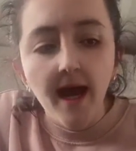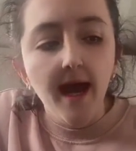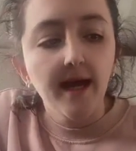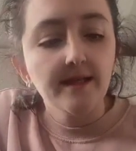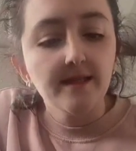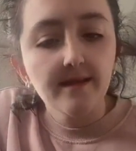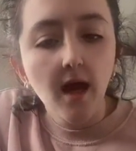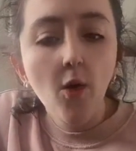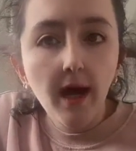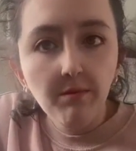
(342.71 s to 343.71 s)
And
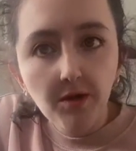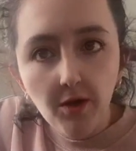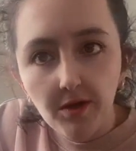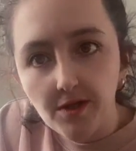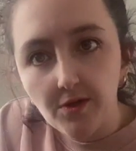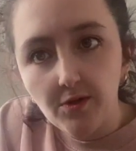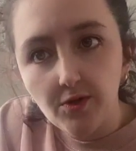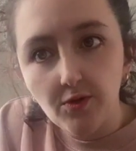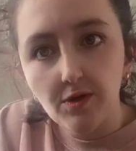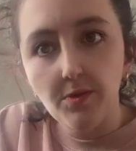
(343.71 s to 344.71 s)
now I'm going to
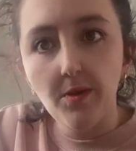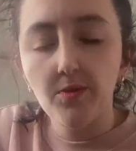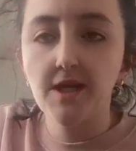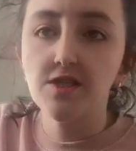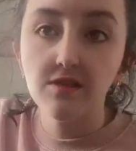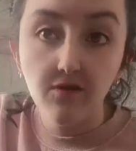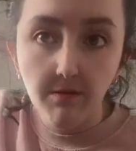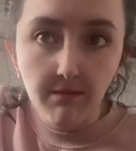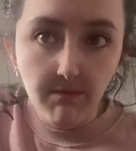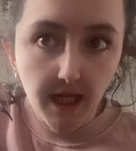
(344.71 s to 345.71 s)
do the preparations for
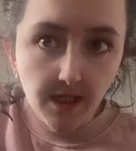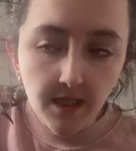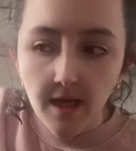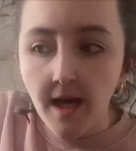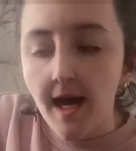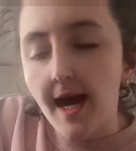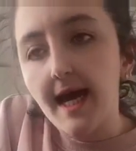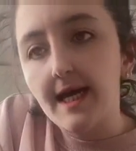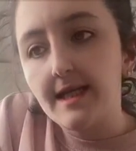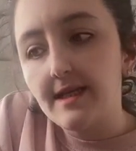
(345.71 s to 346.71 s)
my meat,
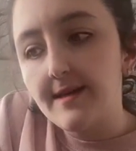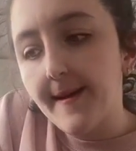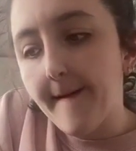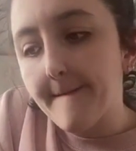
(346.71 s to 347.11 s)
and